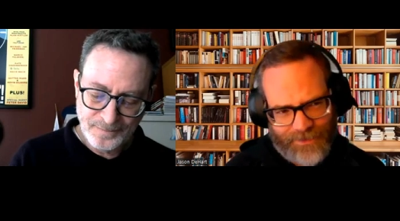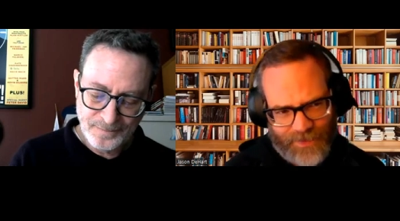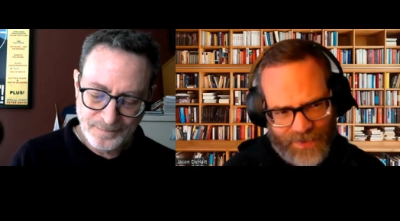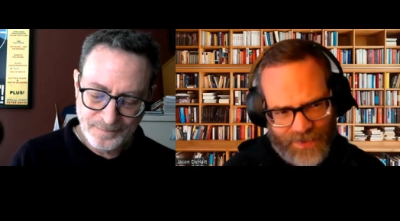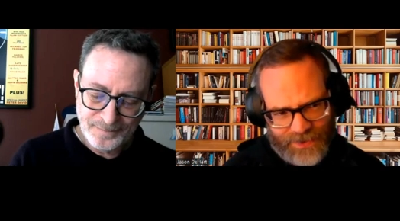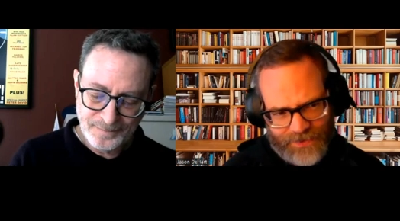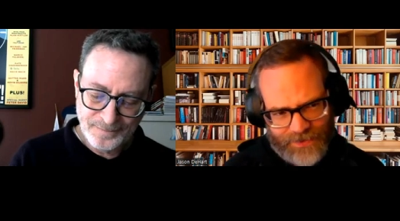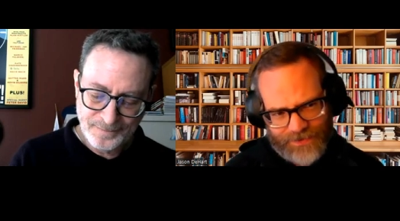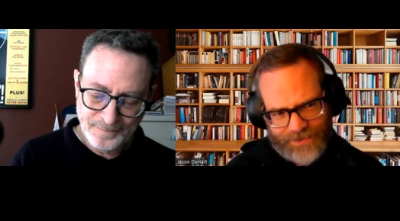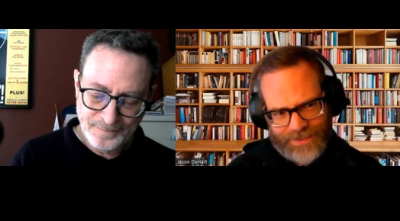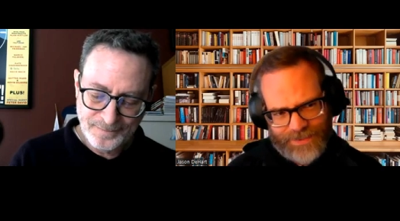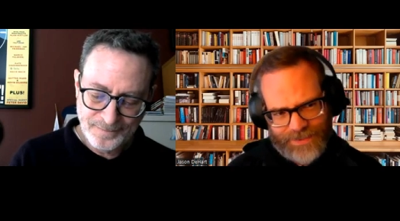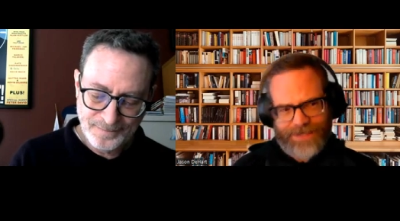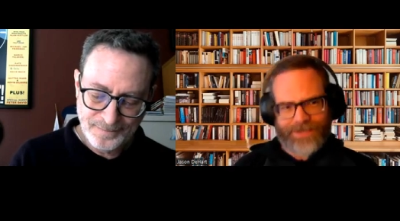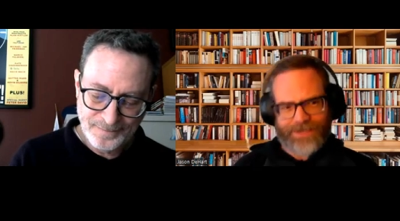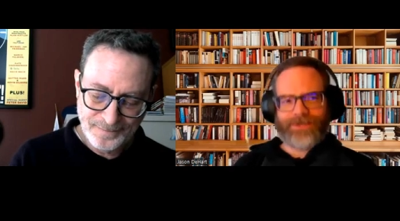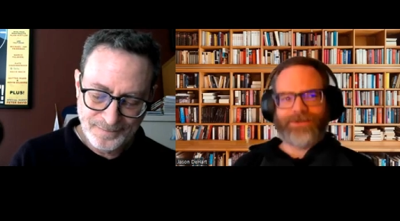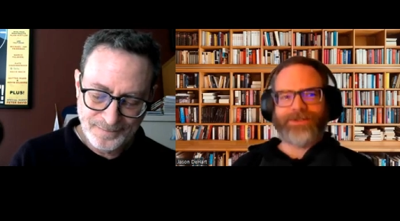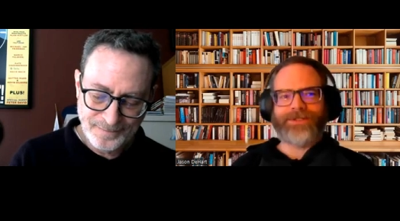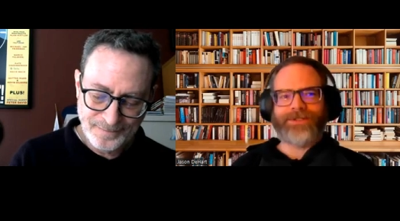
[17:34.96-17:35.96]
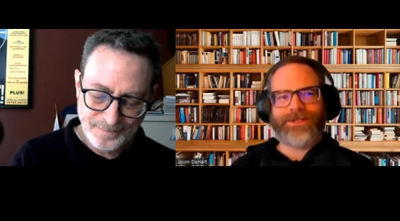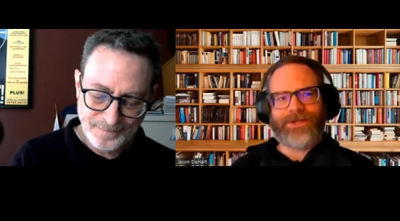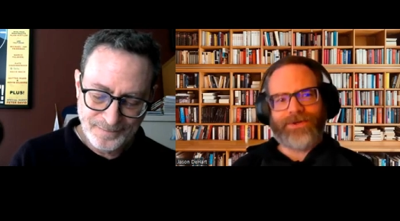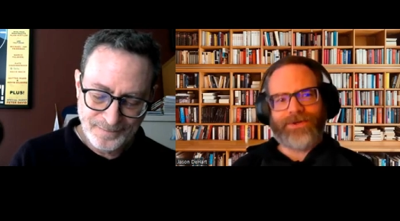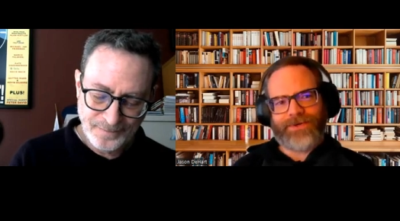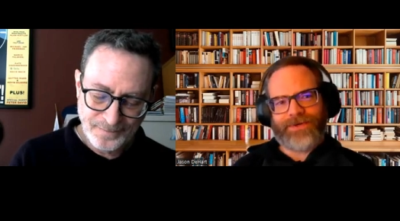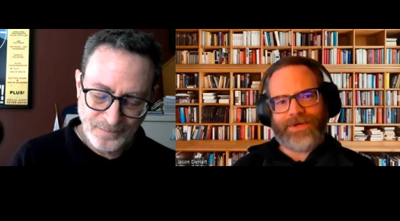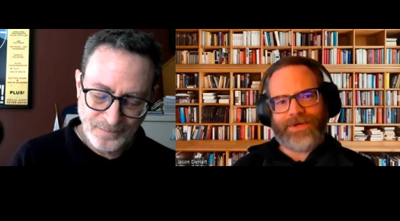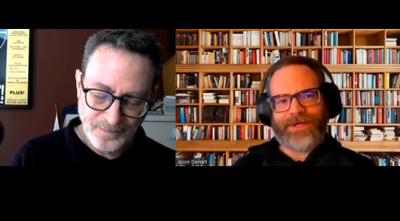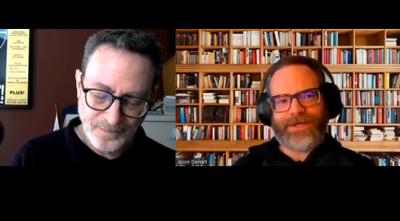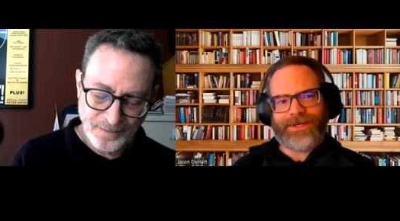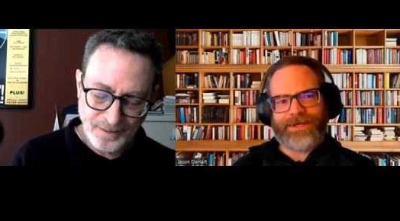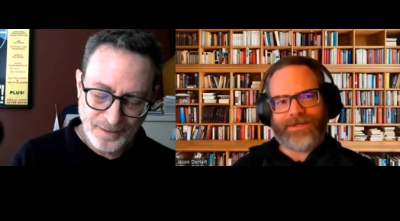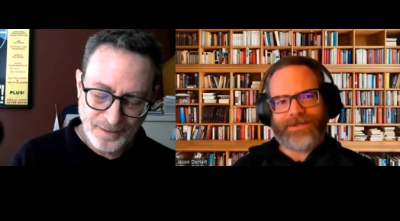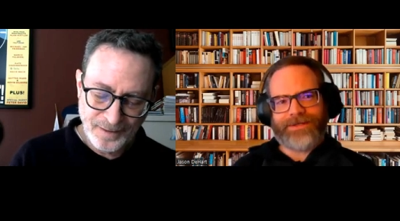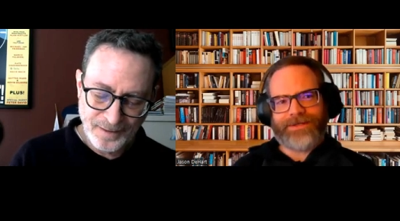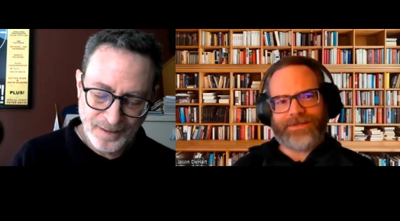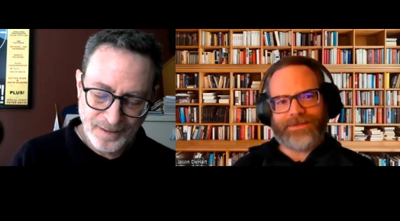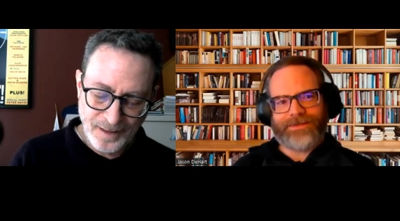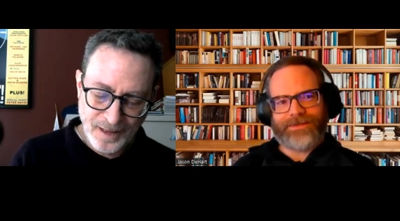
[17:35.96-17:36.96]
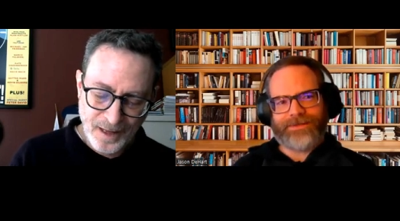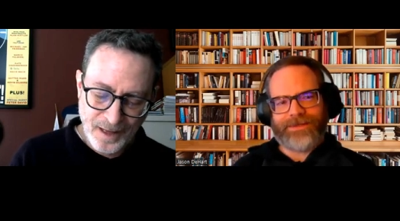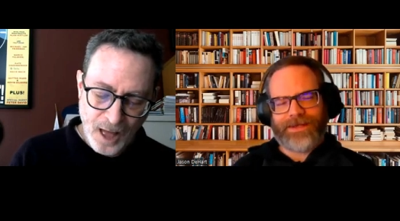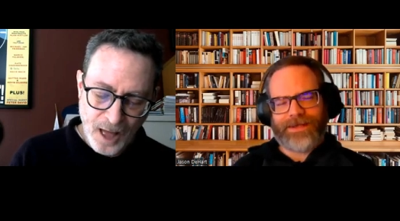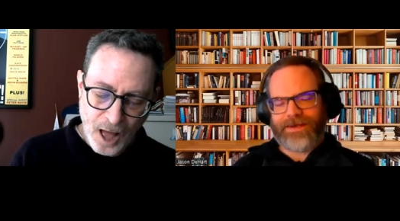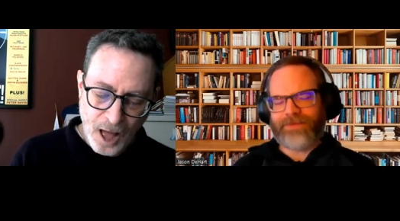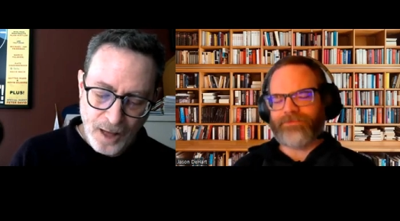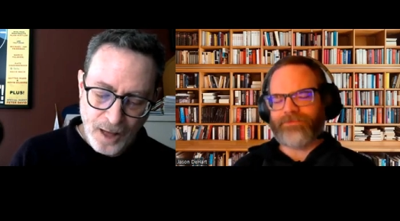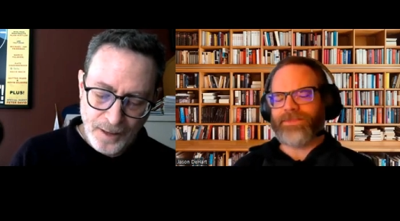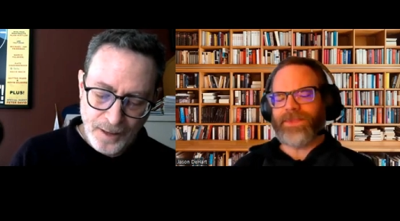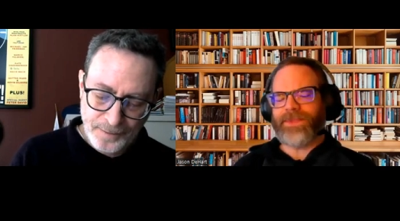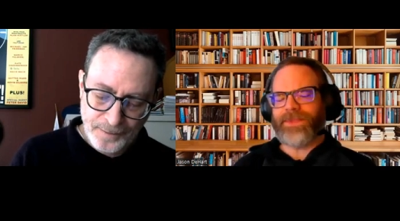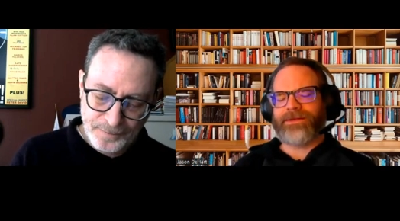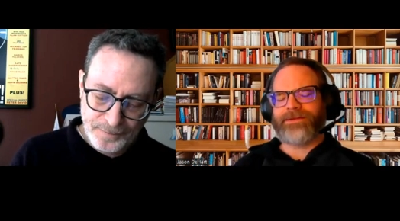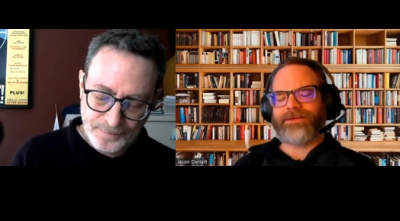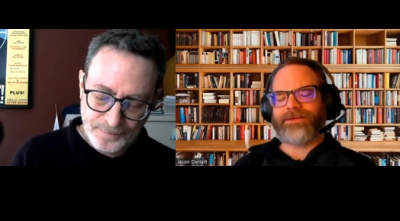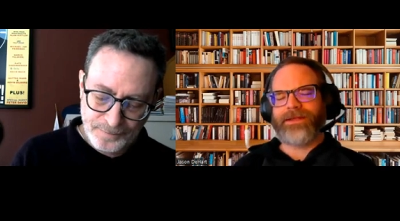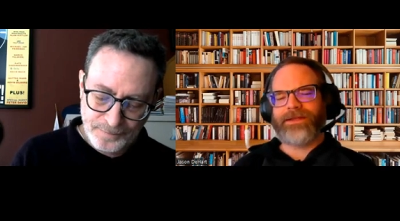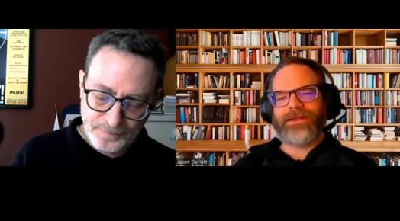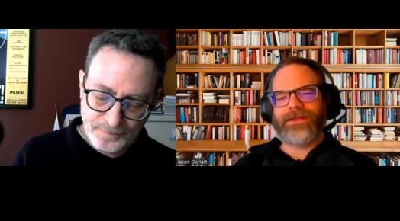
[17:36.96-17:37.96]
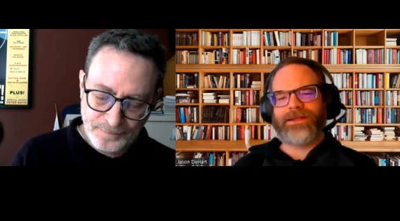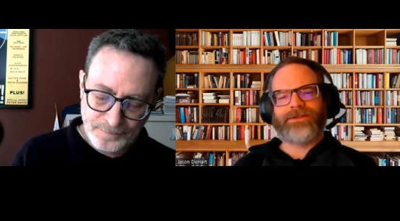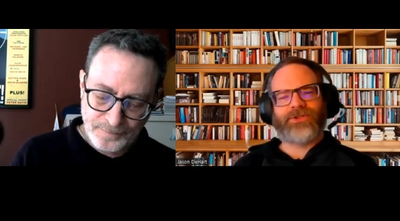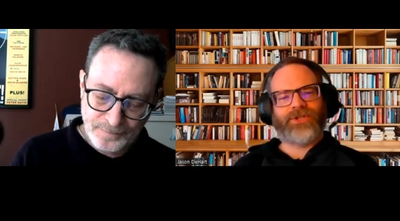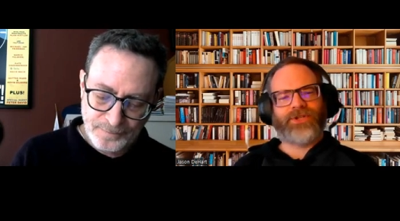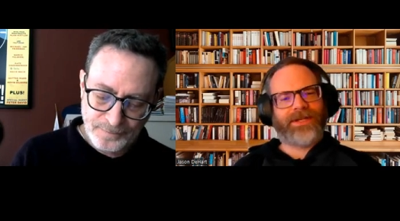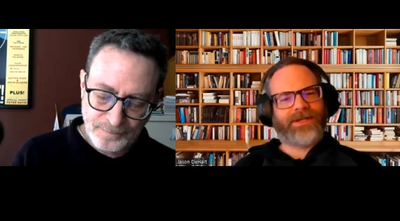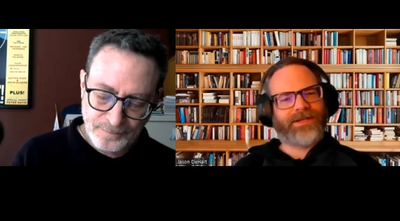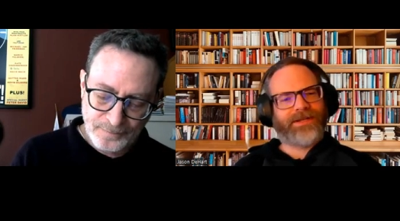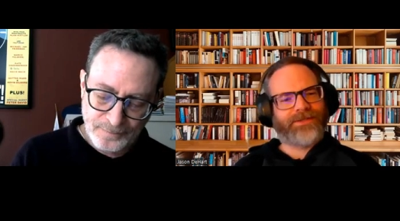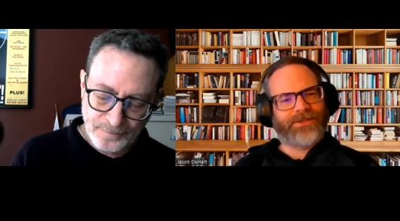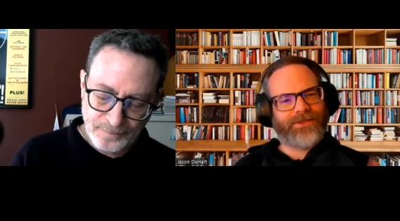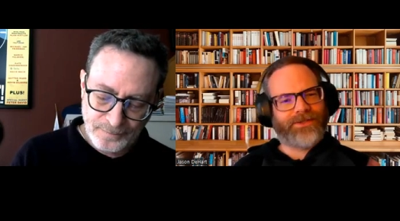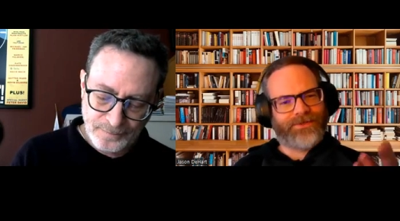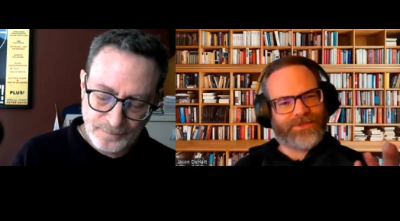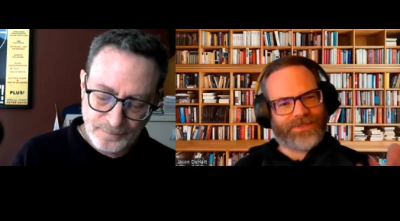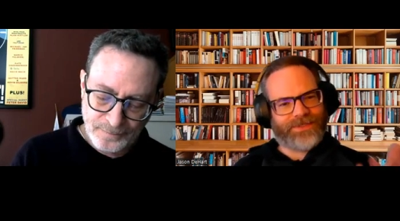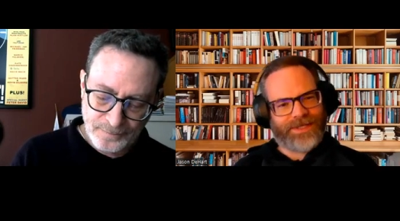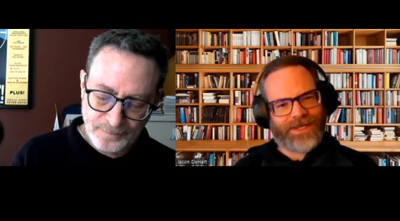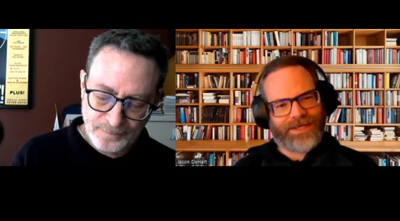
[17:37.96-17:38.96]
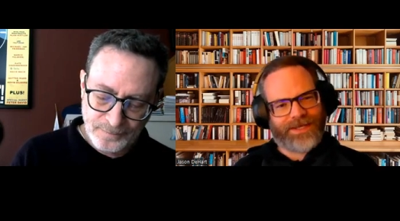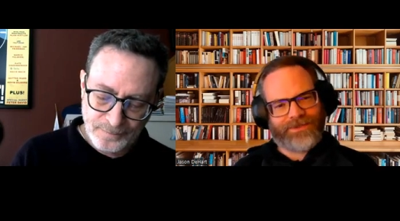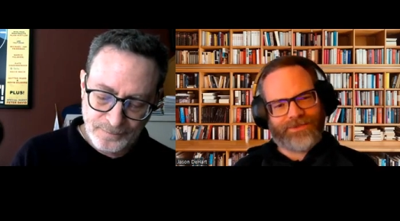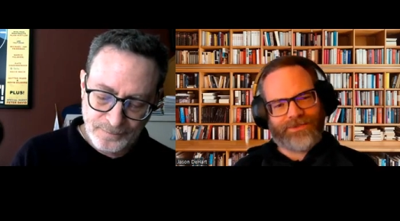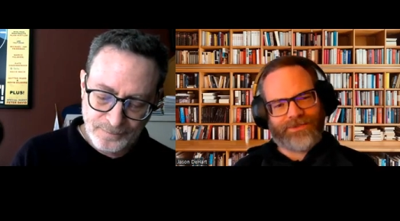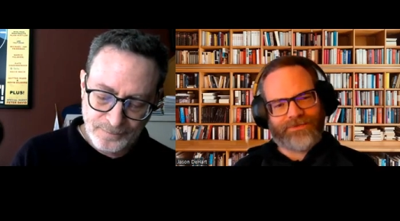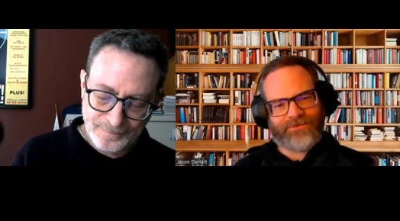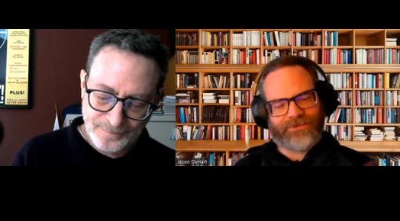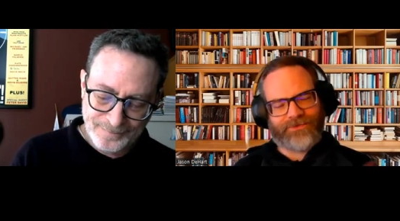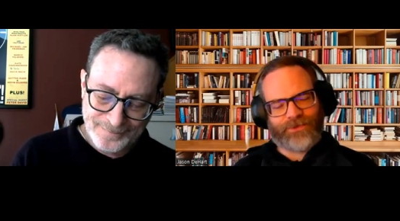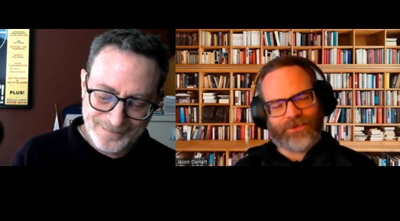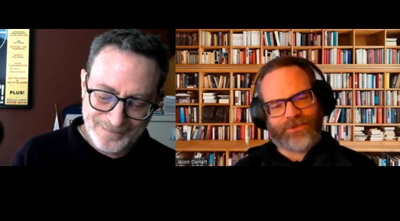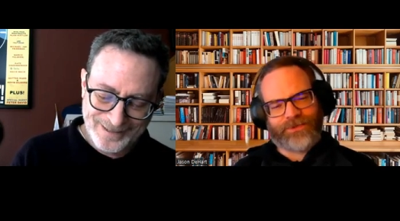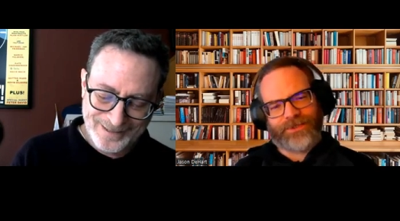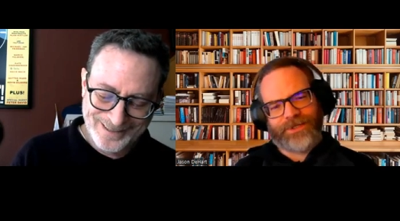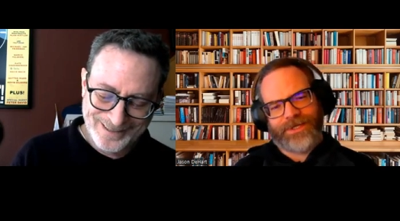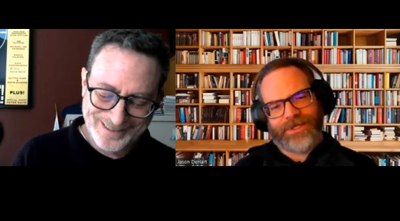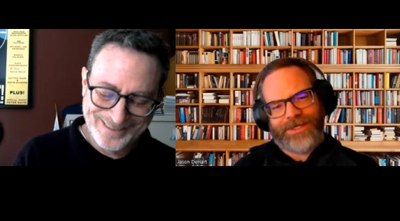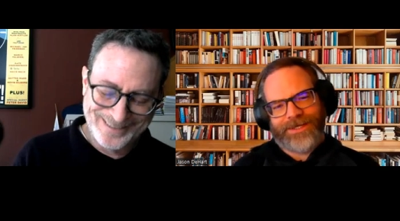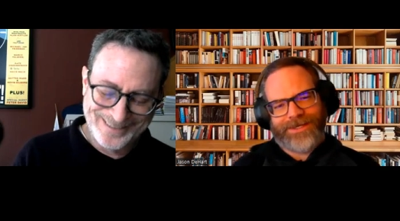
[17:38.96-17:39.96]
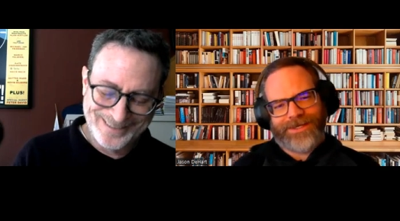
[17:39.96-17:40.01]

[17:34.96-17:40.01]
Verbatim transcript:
Speaker 1: epic creator. So uh, yeah yeah and, and shout out to you as the editor for